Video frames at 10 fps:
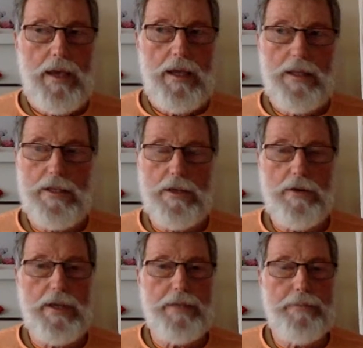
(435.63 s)
And there's a
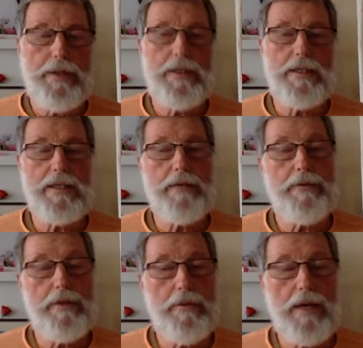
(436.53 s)
great abundance
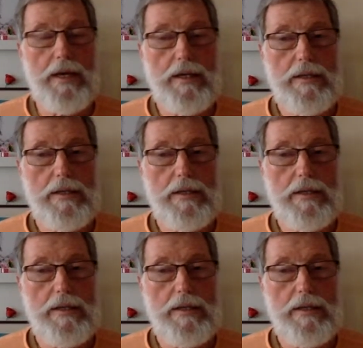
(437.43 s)
everywhere.